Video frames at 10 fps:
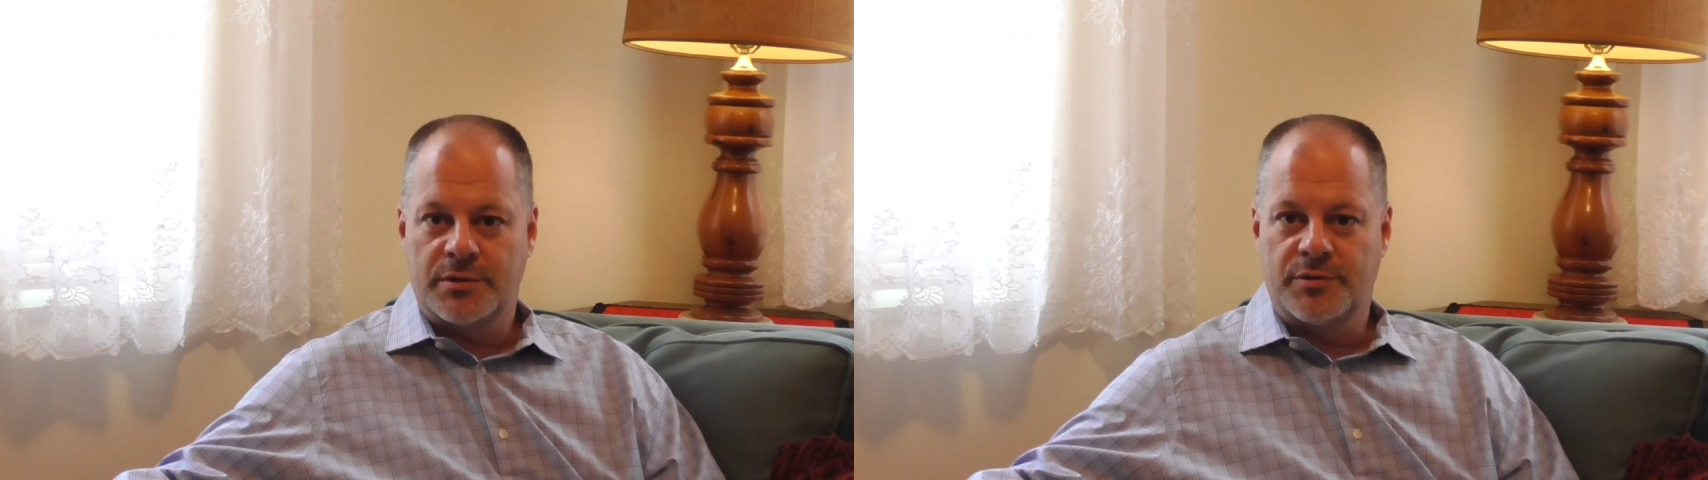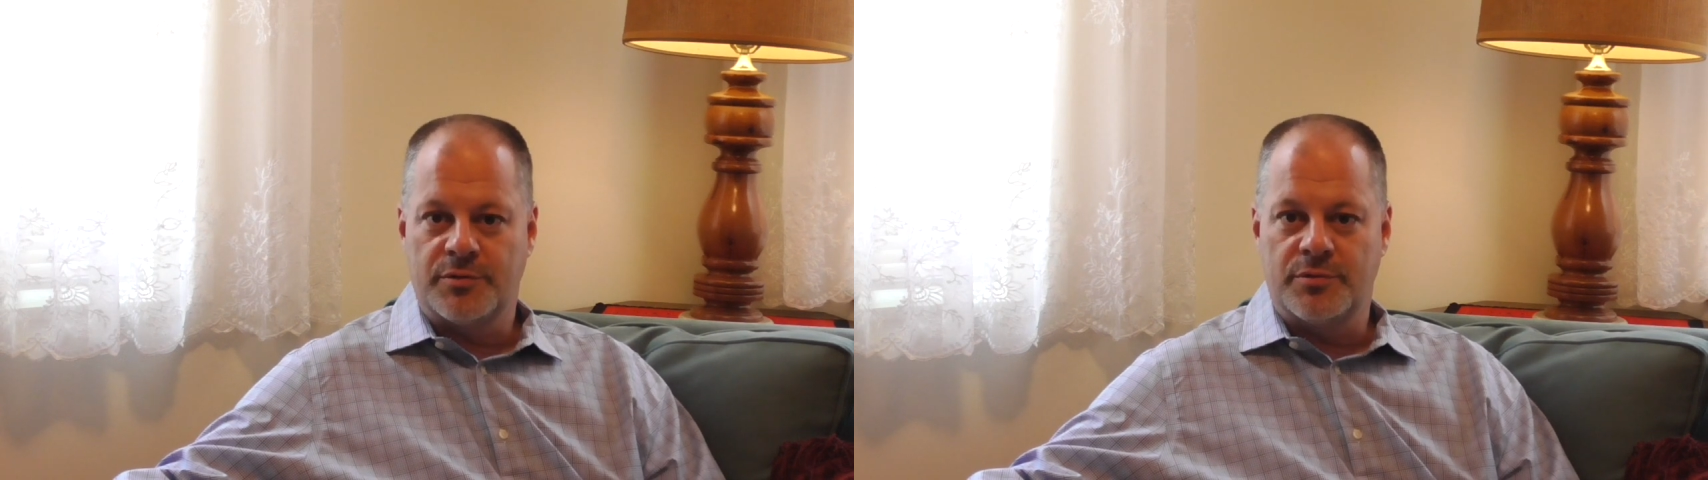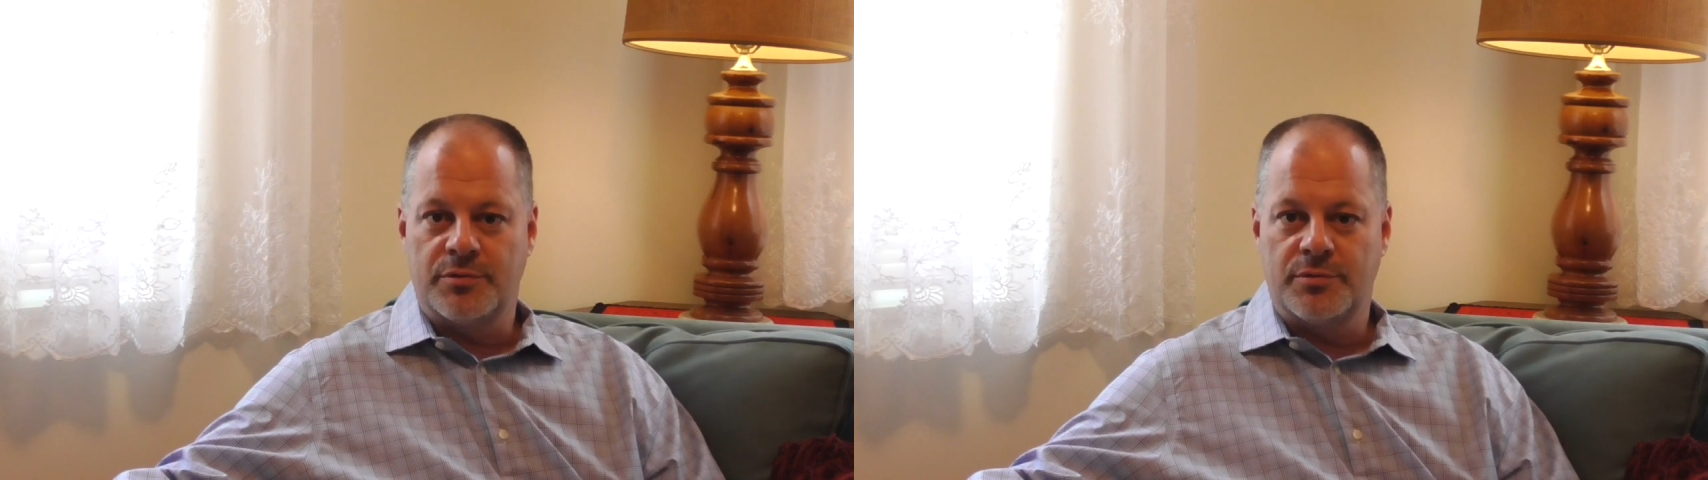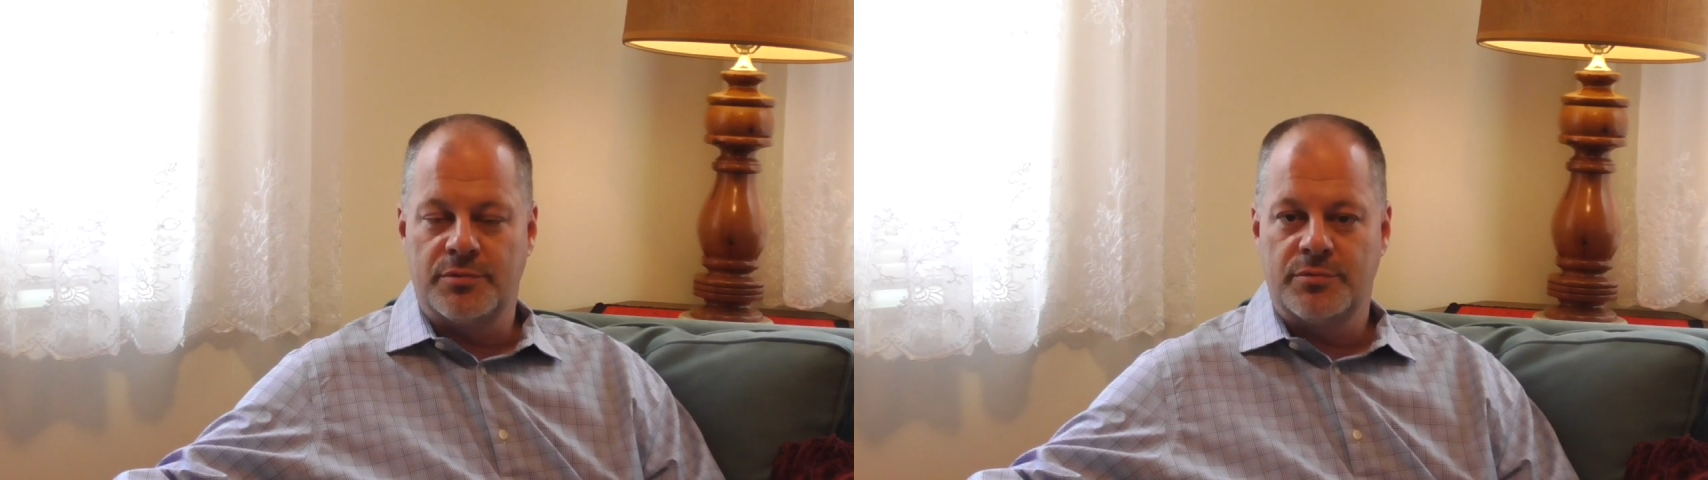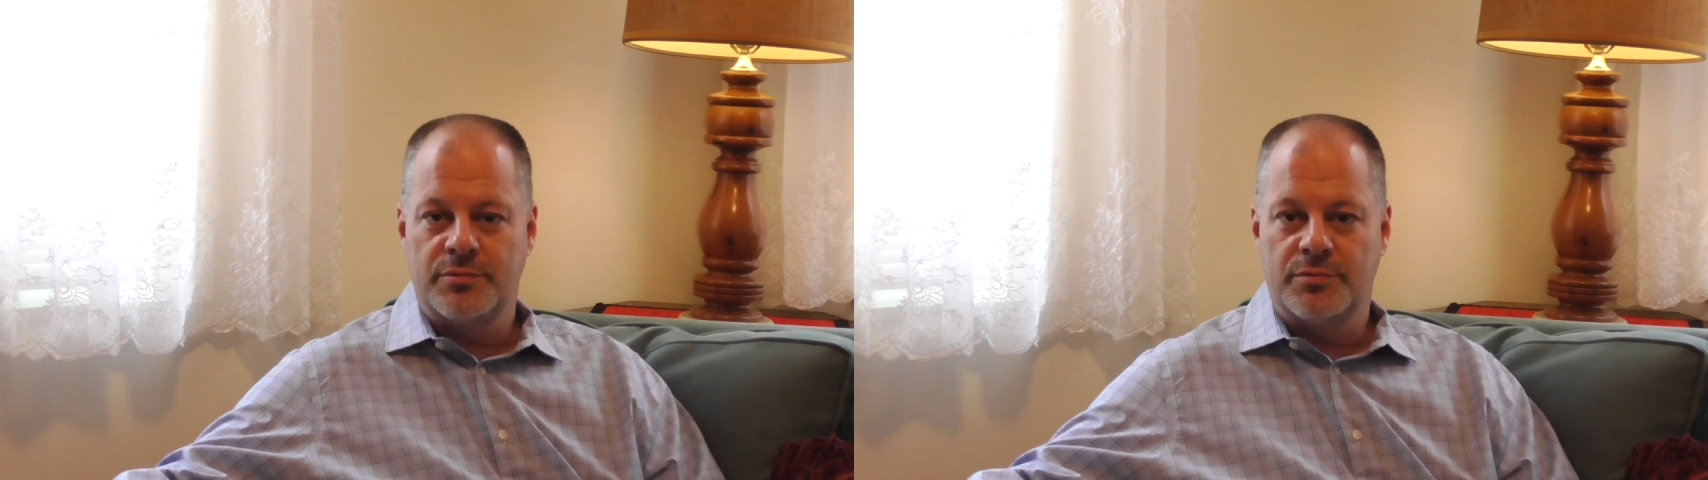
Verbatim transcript: to